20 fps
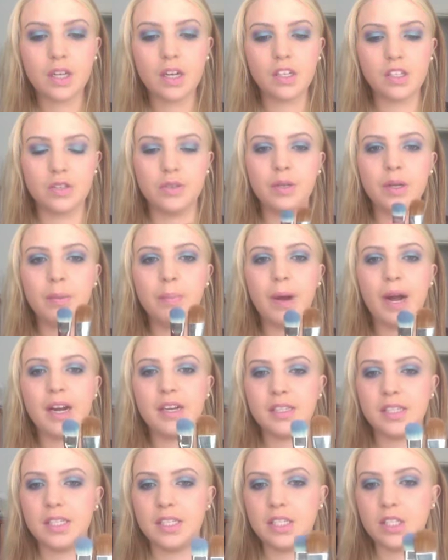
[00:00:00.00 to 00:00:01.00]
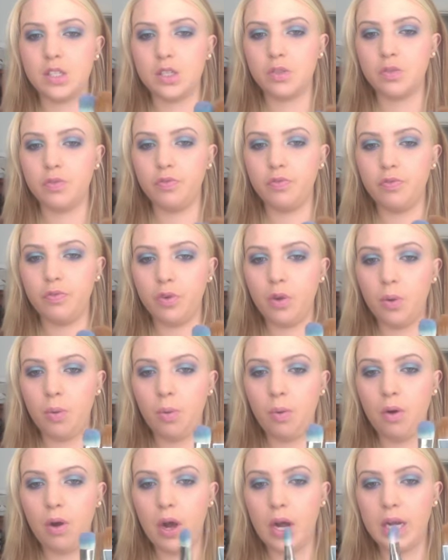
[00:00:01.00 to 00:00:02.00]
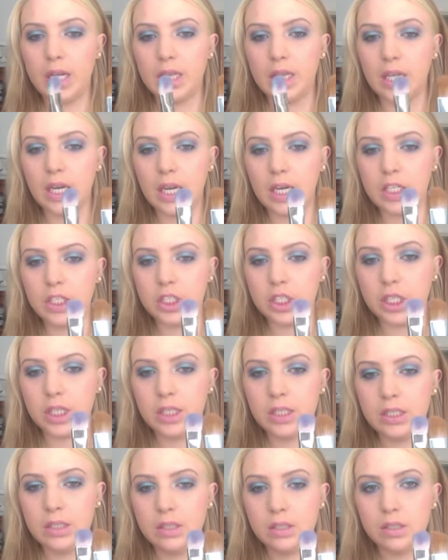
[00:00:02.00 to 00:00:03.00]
So in comparison, it's quite larger.